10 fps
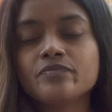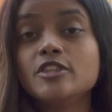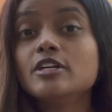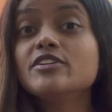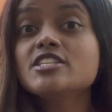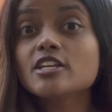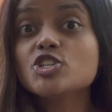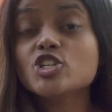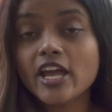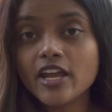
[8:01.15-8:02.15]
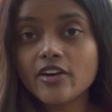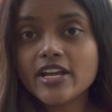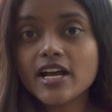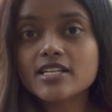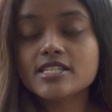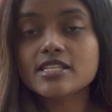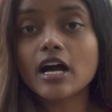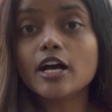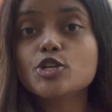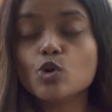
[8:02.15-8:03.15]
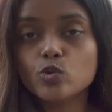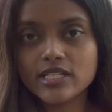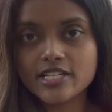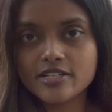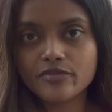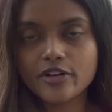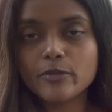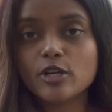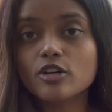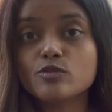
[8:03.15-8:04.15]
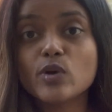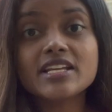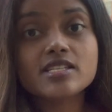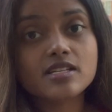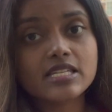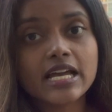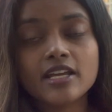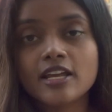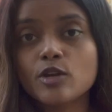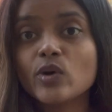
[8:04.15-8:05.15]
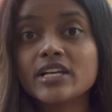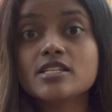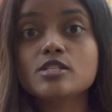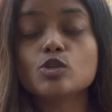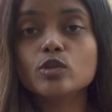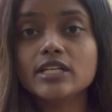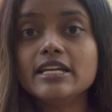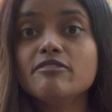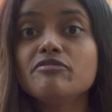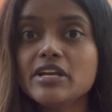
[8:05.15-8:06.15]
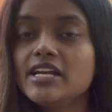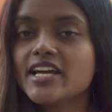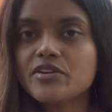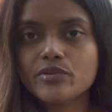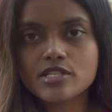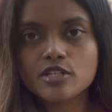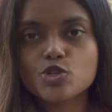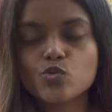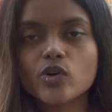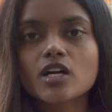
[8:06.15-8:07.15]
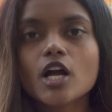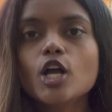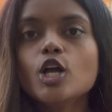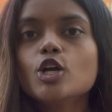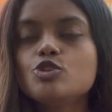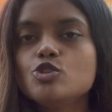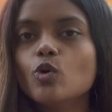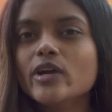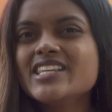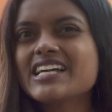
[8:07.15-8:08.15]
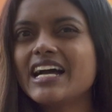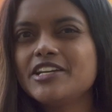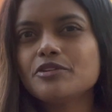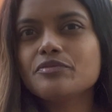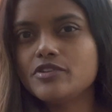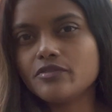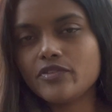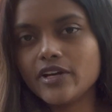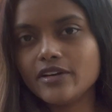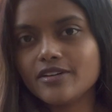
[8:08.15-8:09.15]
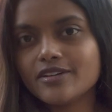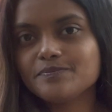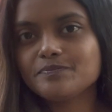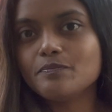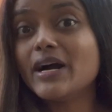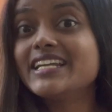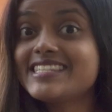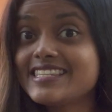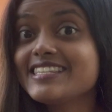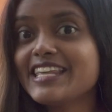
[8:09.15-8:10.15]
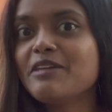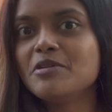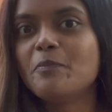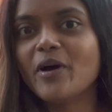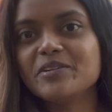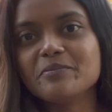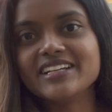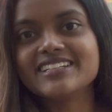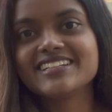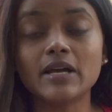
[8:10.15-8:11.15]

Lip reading: The research areas are totally different, because one is designing and one is totally field and research work, so it's kind of different, but it's the same department.